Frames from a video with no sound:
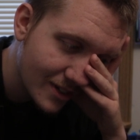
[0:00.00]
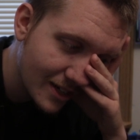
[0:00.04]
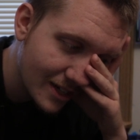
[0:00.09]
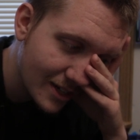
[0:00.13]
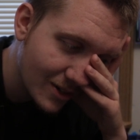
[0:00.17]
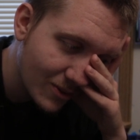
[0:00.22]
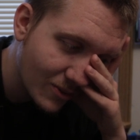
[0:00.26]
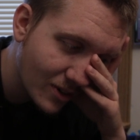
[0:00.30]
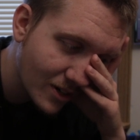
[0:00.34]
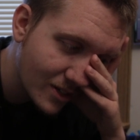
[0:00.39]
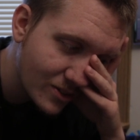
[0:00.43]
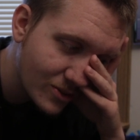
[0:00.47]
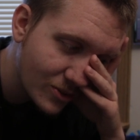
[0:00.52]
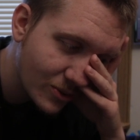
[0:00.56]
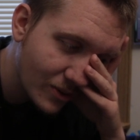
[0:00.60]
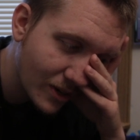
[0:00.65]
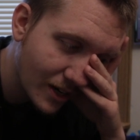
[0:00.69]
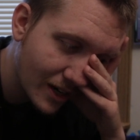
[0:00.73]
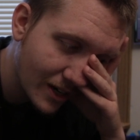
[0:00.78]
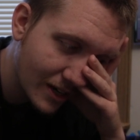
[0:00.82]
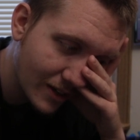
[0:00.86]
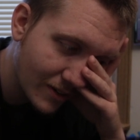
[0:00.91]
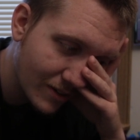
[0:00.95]
I don't want to do
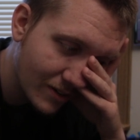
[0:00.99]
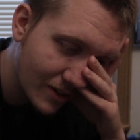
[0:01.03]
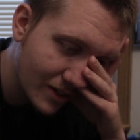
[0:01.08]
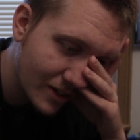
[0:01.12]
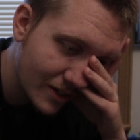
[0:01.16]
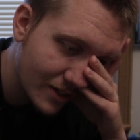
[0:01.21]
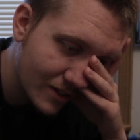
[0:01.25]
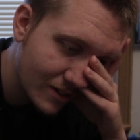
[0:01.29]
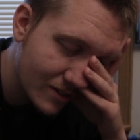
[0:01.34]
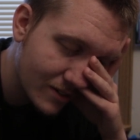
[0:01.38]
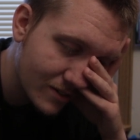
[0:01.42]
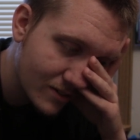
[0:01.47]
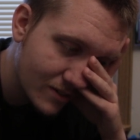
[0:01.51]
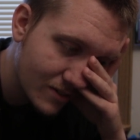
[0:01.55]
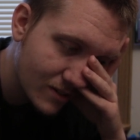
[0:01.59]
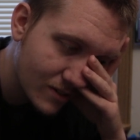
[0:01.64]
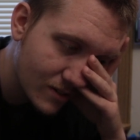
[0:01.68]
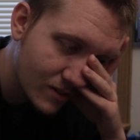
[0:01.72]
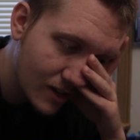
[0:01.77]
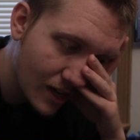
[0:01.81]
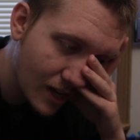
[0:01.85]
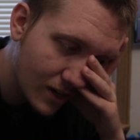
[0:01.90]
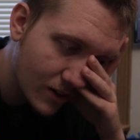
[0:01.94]
anything
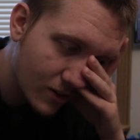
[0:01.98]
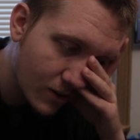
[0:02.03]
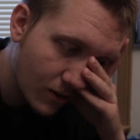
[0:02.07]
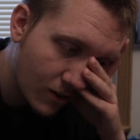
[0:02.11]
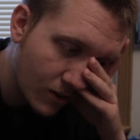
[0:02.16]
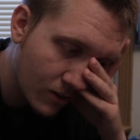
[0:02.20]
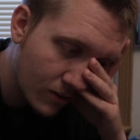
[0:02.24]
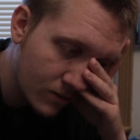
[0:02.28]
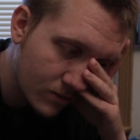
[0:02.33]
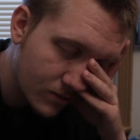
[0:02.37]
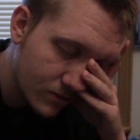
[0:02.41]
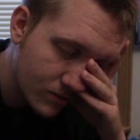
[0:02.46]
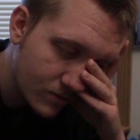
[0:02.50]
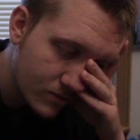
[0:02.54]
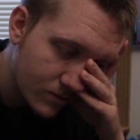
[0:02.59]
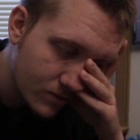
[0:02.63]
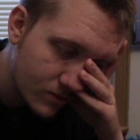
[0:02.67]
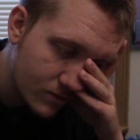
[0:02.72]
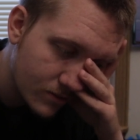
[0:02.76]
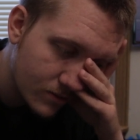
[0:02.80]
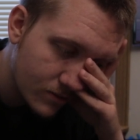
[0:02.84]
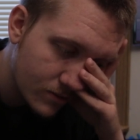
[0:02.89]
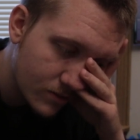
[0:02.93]
at all.
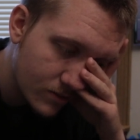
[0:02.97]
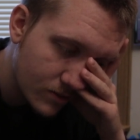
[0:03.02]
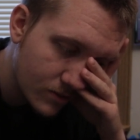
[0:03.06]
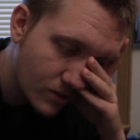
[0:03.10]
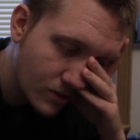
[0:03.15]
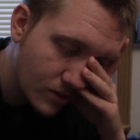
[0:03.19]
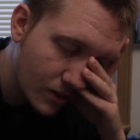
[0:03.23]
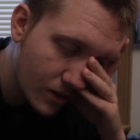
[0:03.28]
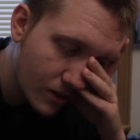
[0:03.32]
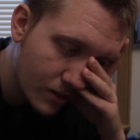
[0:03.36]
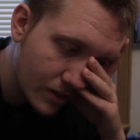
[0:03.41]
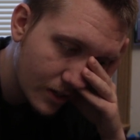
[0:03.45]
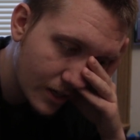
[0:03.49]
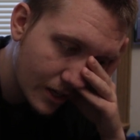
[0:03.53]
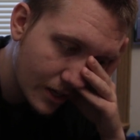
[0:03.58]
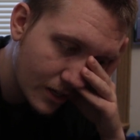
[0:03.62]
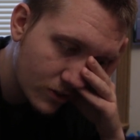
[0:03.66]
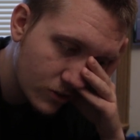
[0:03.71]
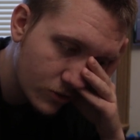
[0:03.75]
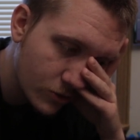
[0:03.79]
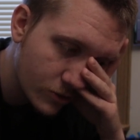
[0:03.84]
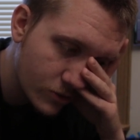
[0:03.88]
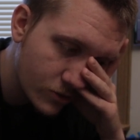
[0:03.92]
Nothing
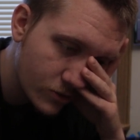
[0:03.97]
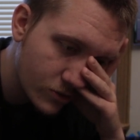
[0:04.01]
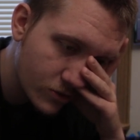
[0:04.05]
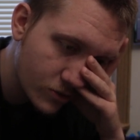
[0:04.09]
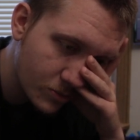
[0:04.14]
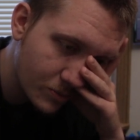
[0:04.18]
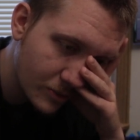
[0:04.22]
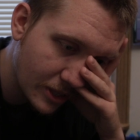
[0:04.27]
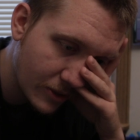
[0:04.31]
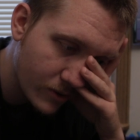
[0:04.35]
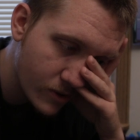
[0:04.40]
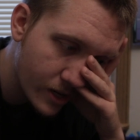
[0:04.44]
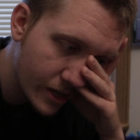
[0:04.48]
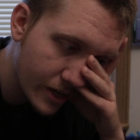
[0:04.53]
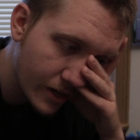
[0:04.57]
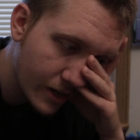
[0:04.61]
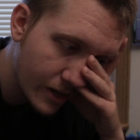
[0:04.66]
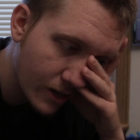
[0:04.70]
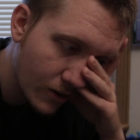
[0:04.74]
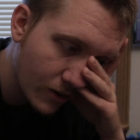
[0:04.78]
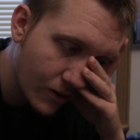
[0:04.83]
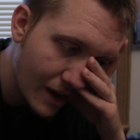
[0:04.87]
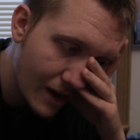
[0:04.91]
interests me right
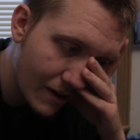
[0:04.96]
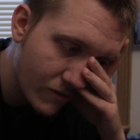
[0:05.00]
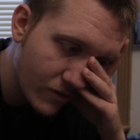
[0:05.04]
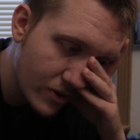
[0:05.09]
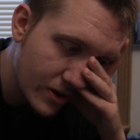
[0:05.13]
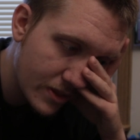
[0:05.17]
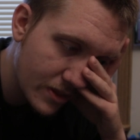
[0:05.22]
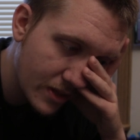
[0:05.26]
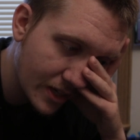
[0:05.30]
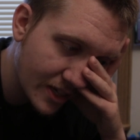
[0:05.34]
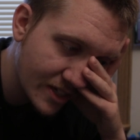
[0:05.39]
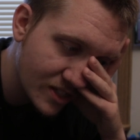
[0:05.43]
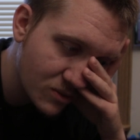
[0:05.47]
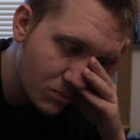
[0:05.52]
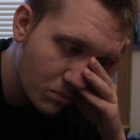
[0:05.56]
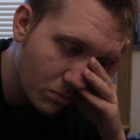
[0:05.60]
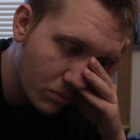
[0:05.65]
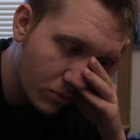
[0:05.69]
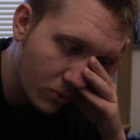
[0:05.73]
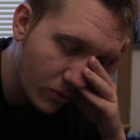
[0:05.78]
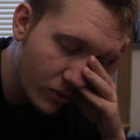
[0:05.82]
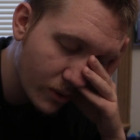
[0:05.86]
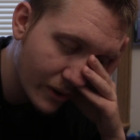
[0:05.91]
now. Everything is
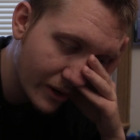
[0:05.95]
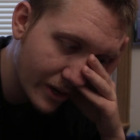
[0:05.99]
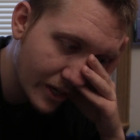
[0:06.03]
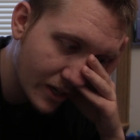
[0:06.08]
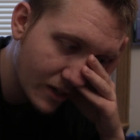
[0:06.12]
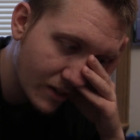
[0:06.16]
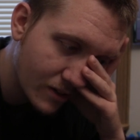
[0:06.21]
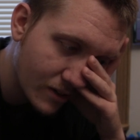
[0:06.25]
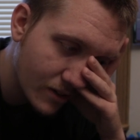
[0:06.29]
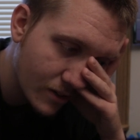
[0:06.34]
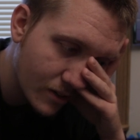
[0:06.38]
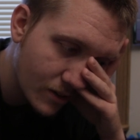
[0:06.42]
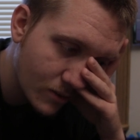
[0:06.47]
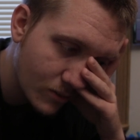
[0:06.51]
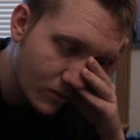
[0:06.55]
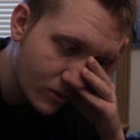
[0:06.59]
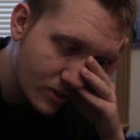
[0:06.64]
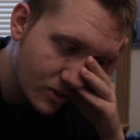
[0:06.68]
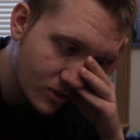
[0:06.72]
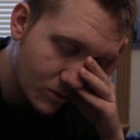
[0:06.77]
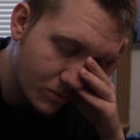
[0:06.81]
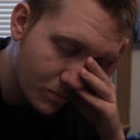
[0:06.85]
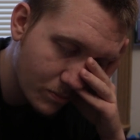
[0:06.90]
boring,
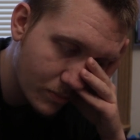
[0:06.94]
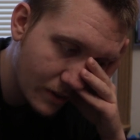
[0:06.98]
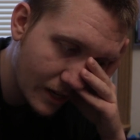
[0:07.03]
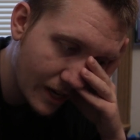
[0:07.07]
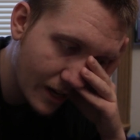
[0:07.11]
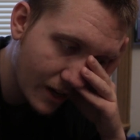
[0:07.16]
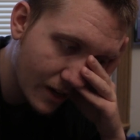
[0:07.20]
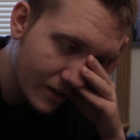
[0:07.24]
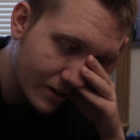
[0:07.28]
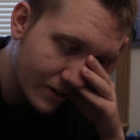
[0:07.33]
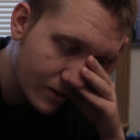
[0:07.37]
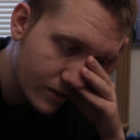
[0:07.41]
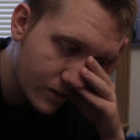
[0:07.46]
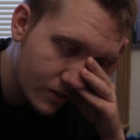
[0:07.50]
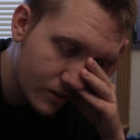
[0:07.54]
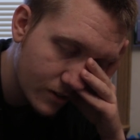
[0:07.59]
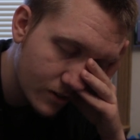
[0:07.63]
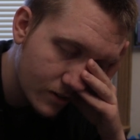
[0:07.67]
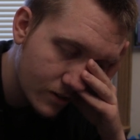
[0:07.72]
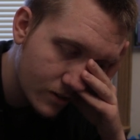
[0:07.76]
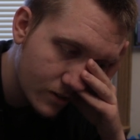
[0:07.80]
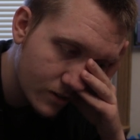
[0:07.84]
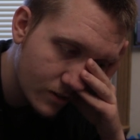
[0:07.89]
which is bad
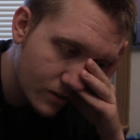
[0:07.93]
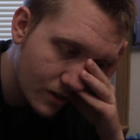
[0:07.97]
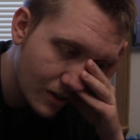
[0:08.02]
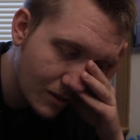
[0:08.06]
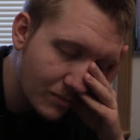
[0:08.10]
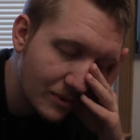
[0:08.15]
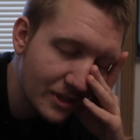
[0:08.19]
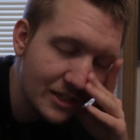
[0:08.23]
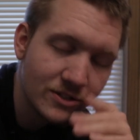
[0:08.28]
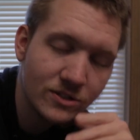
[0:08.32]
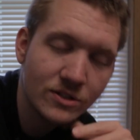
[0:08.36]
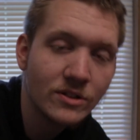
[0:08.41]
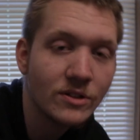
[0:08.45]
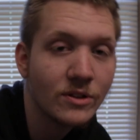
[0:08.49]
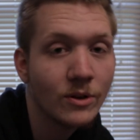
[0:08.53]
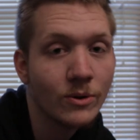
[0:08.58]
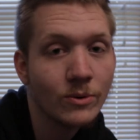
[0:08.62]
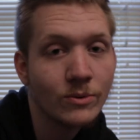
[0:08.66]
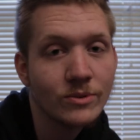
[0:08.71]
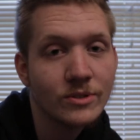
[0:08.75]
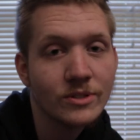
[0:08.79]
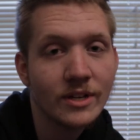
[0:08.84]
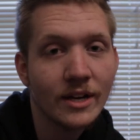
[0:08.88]
and makes
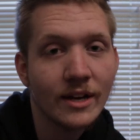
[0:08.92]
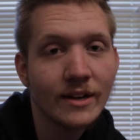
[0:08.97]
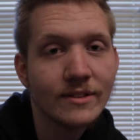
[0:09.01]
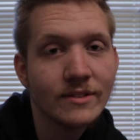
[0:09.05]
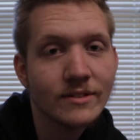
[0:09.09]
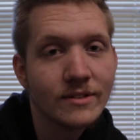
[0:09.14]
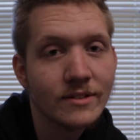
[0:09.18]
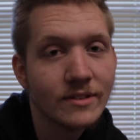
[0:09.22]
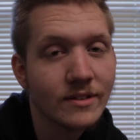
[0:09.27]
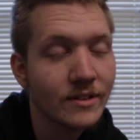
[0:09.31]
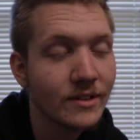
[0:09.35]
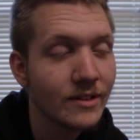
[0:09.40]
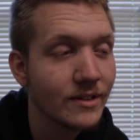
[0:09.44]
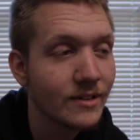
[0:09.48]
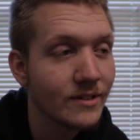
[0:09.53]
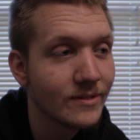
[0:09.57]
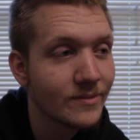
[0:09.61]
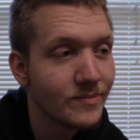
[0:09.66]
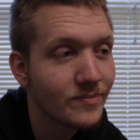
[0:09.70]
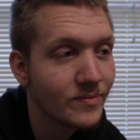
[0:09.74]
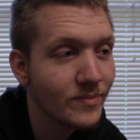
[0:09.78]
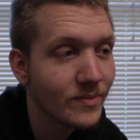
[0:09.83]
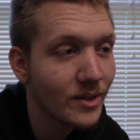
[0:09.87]
no sense.
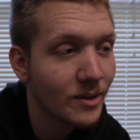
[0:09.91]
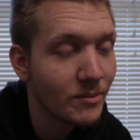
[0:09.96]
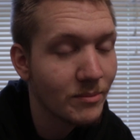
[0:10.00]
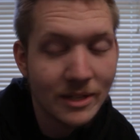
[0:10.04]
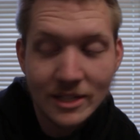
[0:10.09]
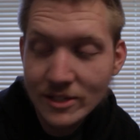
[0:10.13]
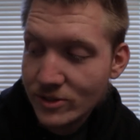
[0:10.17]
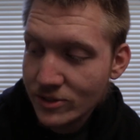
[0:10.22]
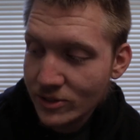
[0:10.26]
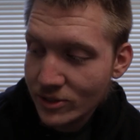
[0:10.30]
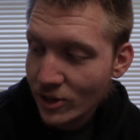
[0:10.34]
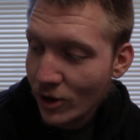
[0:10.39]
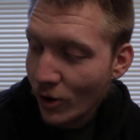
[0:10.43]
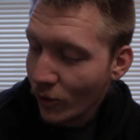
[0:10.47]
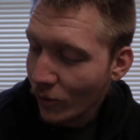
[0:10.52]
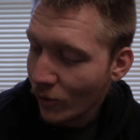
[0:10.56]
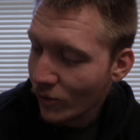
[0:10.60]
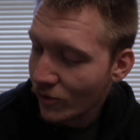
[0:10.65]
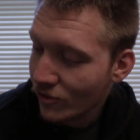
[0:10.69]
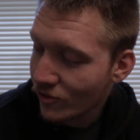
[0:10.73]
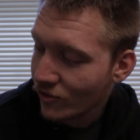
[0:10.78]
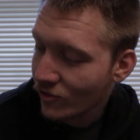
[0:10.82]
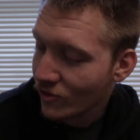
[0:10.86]
Makes
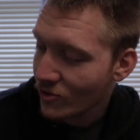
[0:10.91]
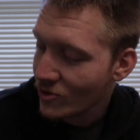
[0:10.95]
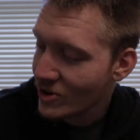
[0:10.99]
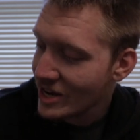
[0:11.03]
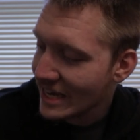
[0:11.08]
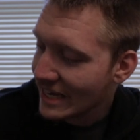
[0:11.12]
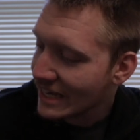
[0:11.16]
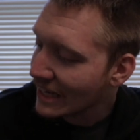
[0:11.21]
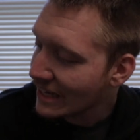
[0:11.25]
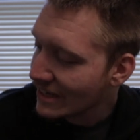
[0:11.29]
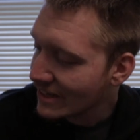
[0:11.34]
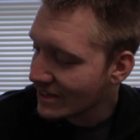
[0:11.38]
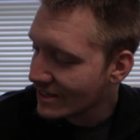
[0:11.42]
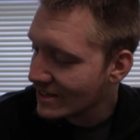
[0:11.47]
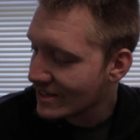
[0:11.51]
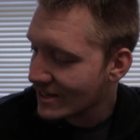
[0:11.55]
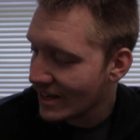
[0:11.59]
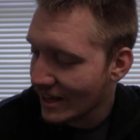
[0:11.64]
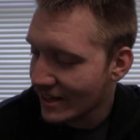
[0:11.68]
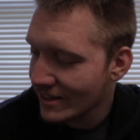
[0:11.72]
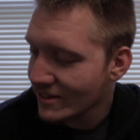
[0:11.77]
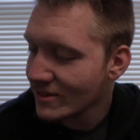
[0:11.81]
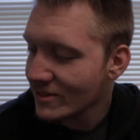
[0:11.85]
no freaking
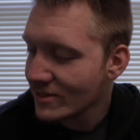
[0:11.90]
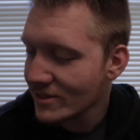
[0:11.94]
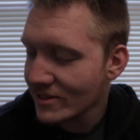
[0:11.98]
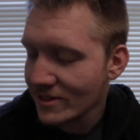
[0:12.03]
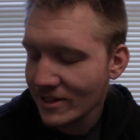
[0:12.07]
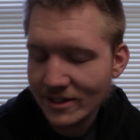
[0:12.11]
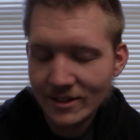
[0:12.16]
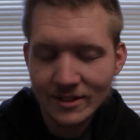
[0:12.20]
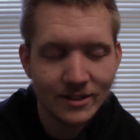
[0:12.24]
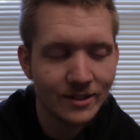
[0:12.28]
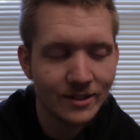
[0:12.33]
sense.